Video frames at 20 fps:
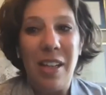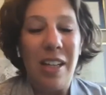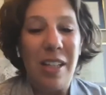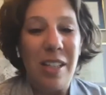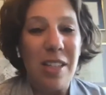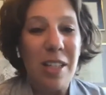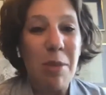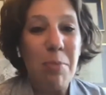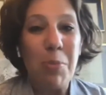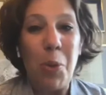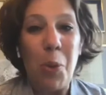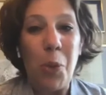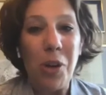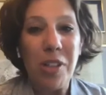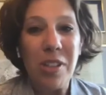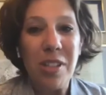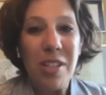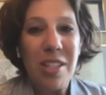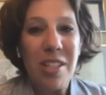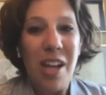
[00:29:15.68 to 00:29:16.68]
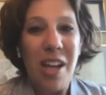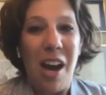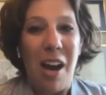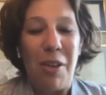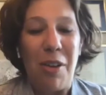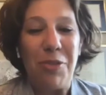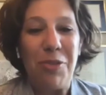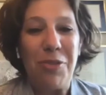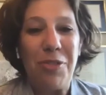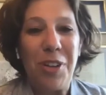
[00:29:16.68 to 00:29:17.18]
it's important
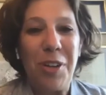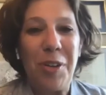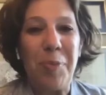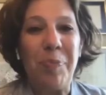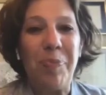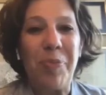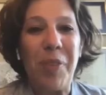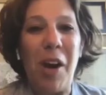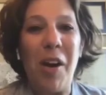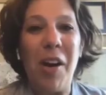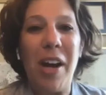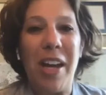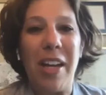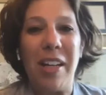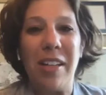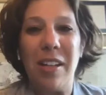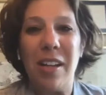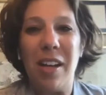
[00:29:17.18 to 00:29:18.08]
stuff. All right.